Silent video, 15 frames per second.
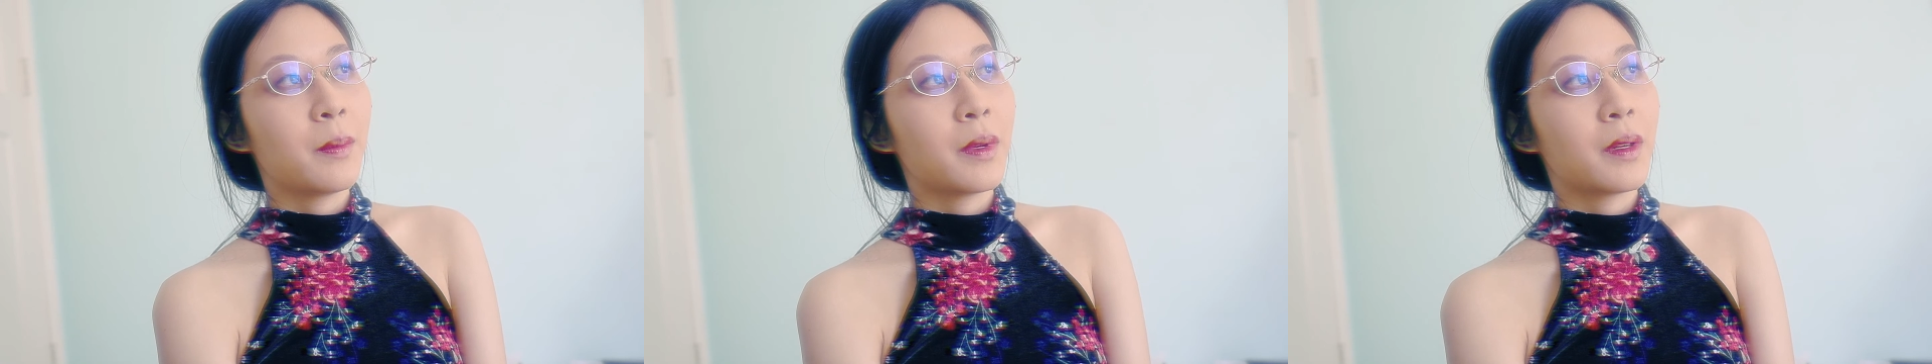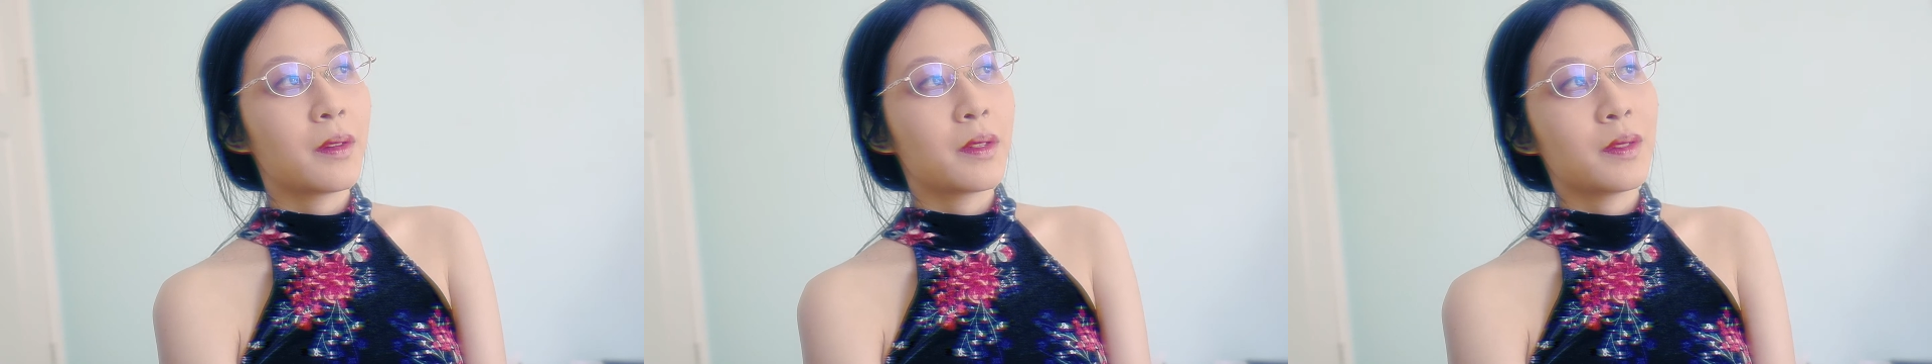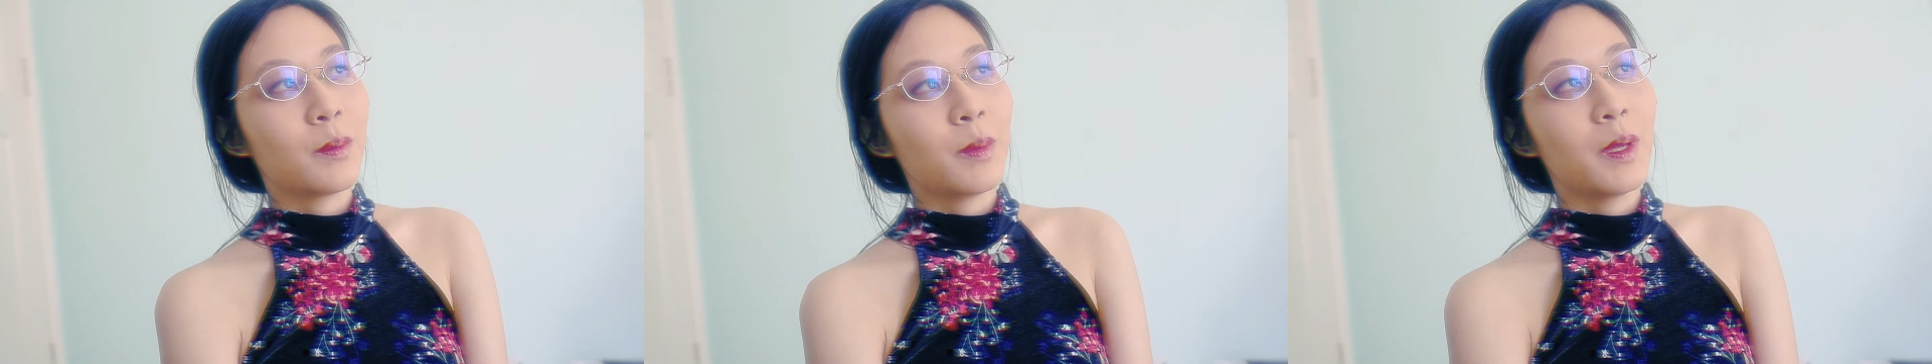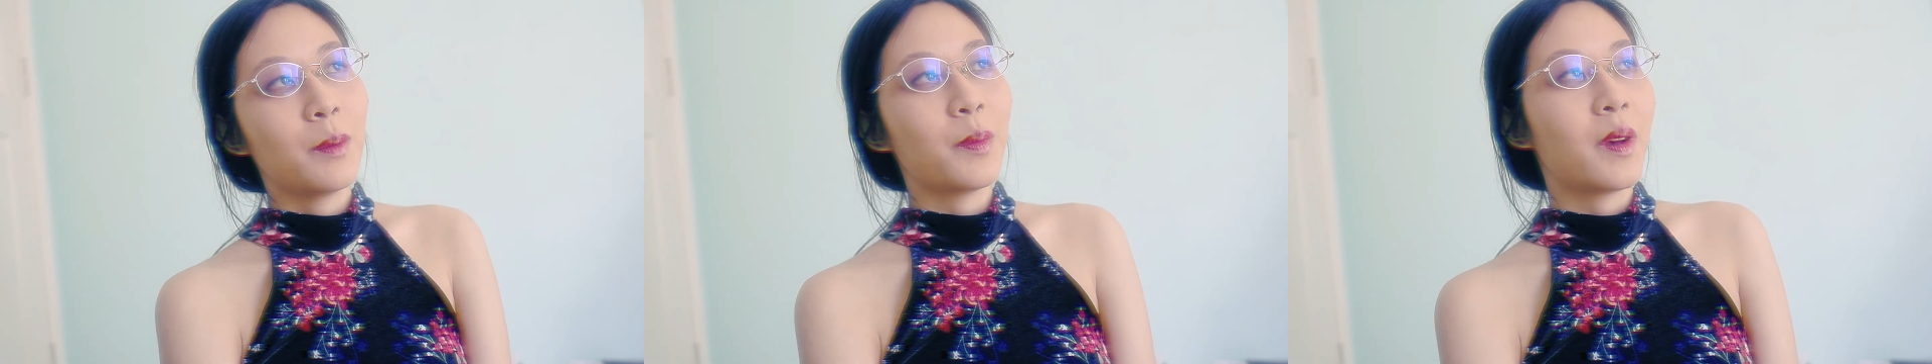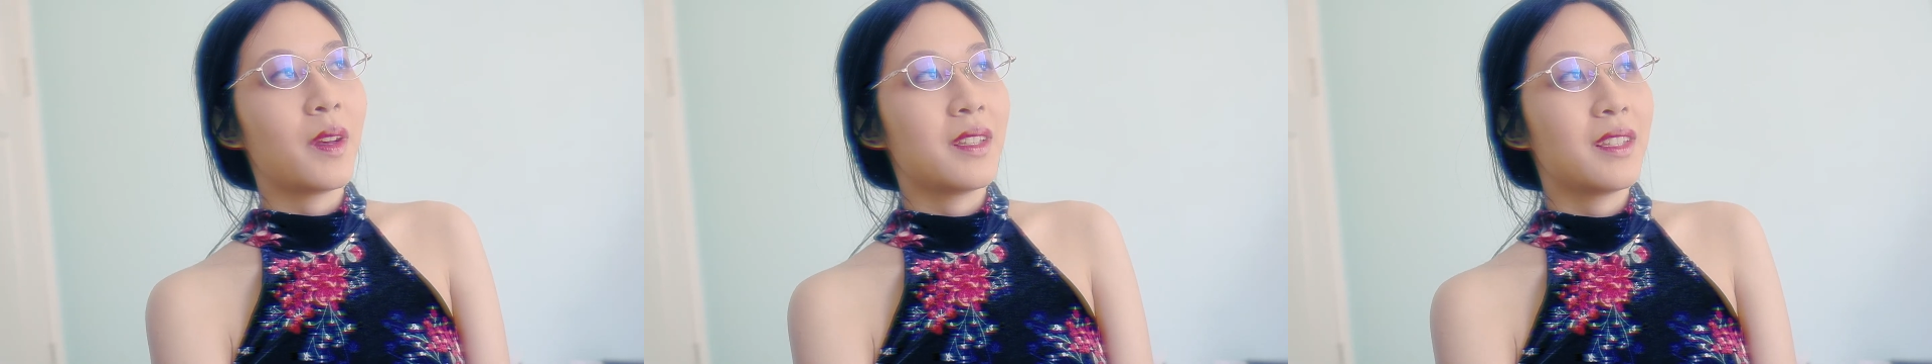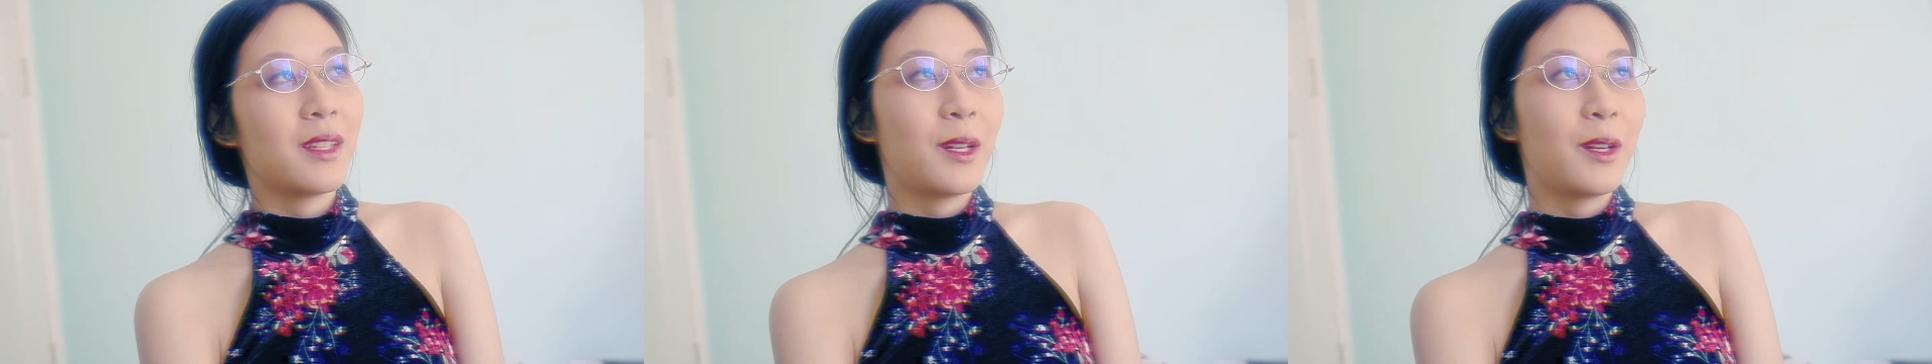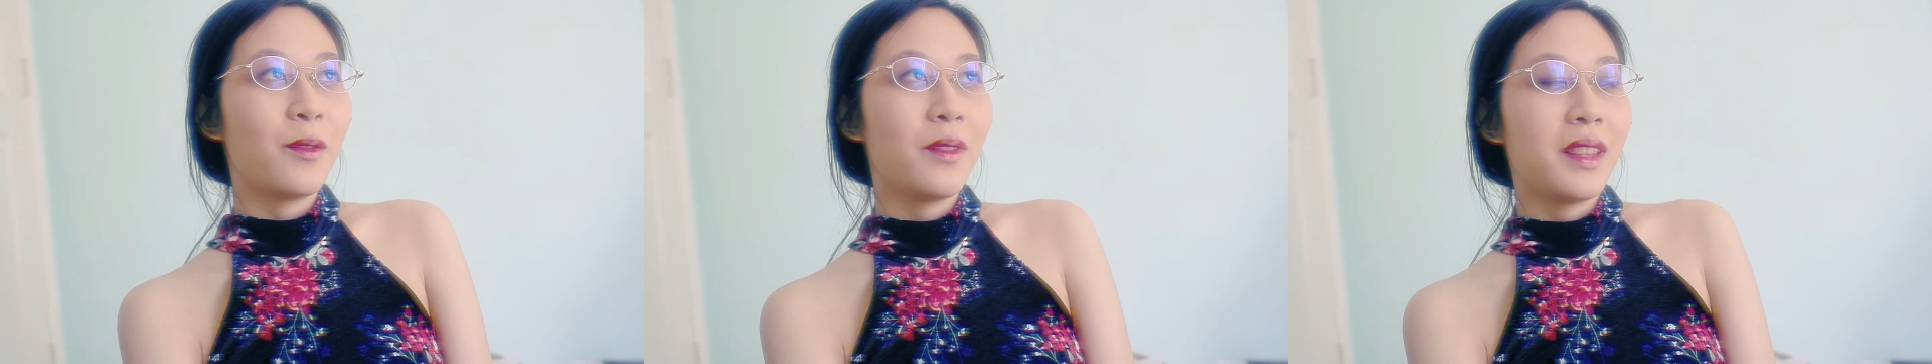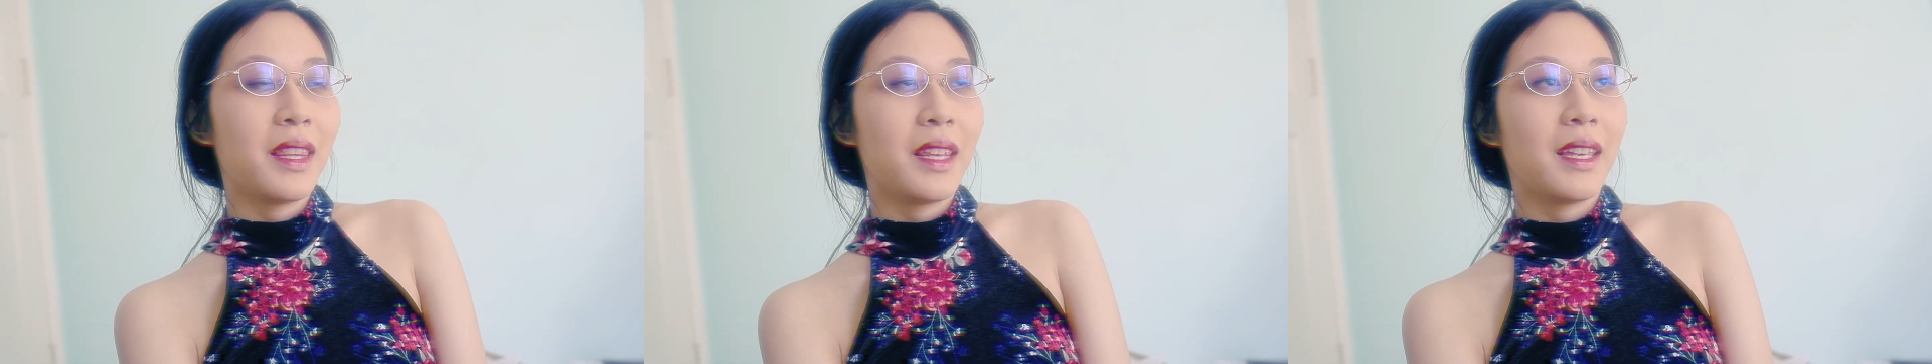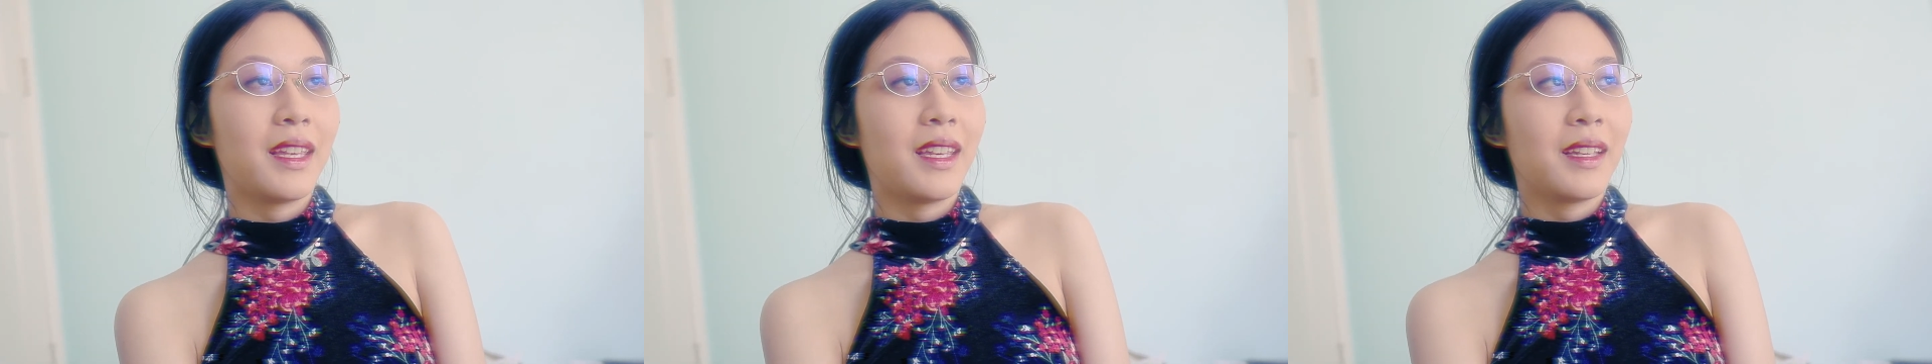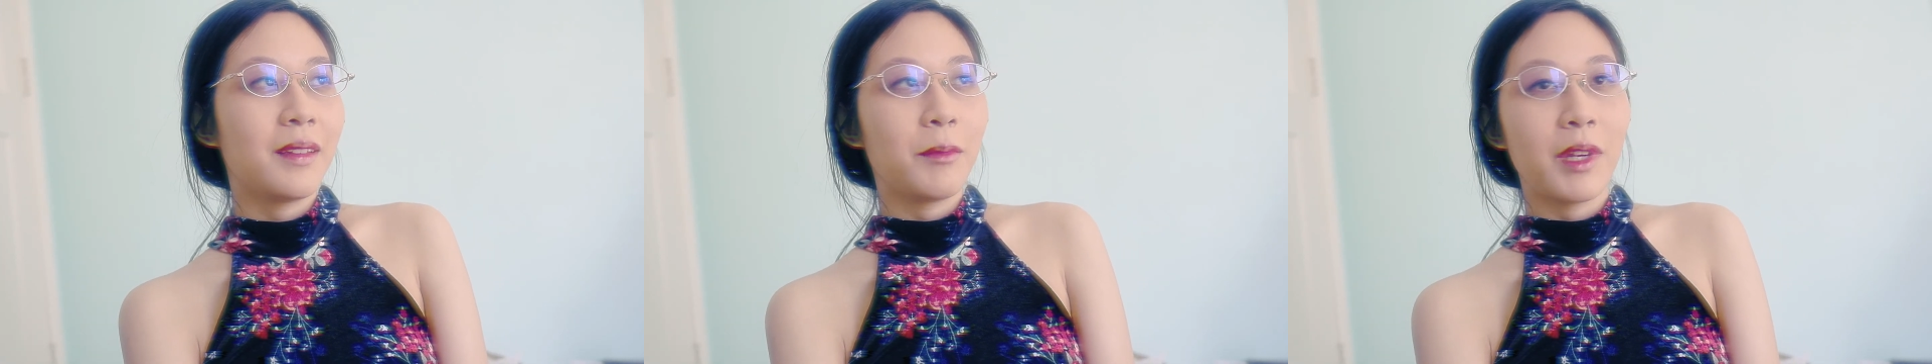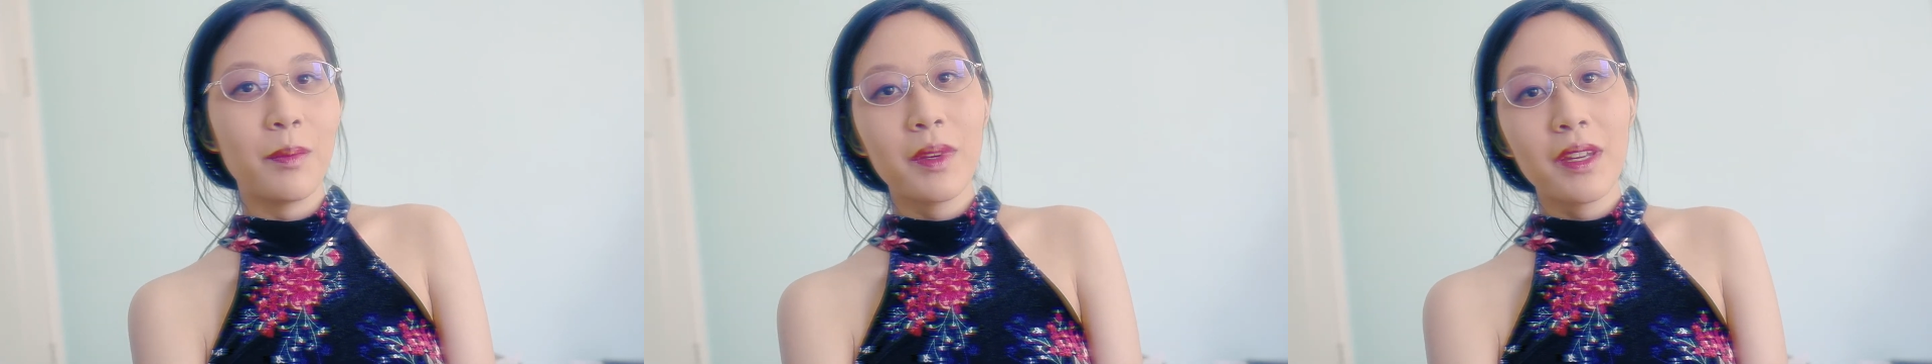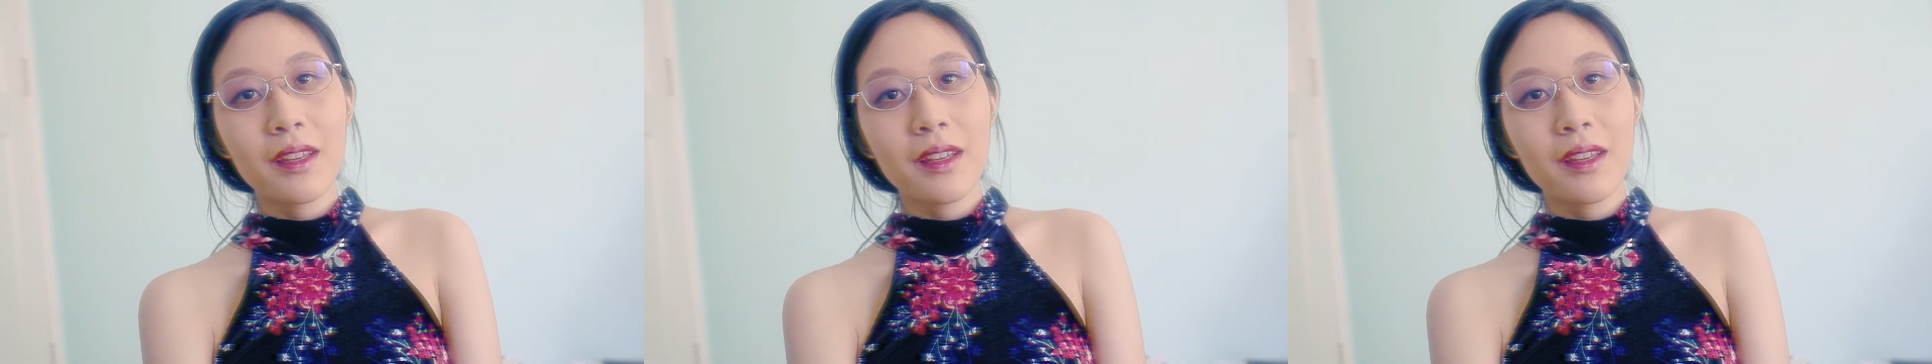but also being positive and thinking maybe